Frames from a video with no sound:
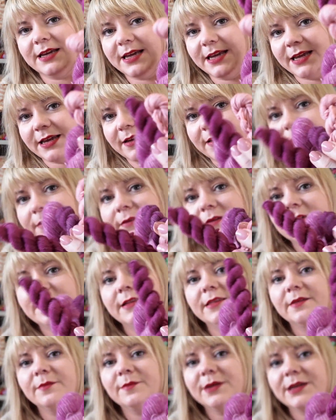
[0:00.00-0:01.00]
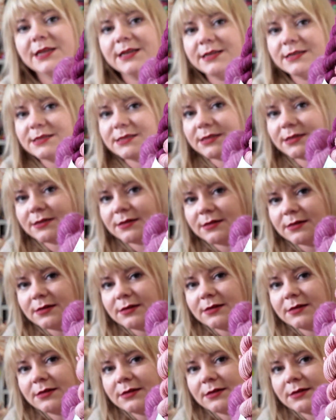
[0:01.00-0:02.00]
here in the minis.
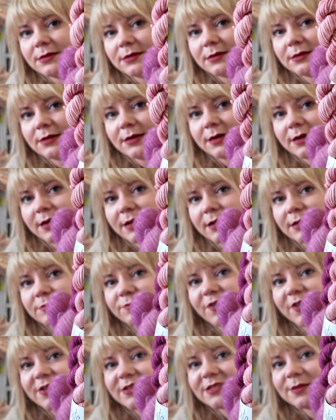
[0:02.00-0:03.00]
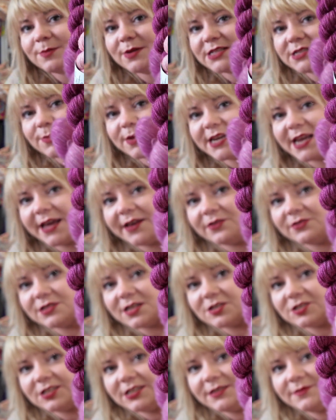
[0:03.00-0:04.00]
Very similar to my nails,
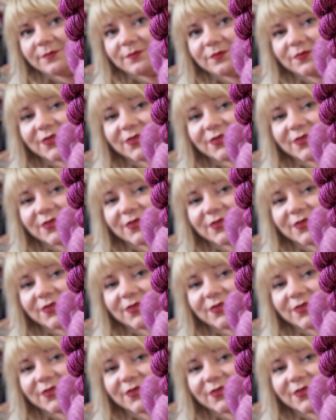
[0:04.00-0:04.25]
actually.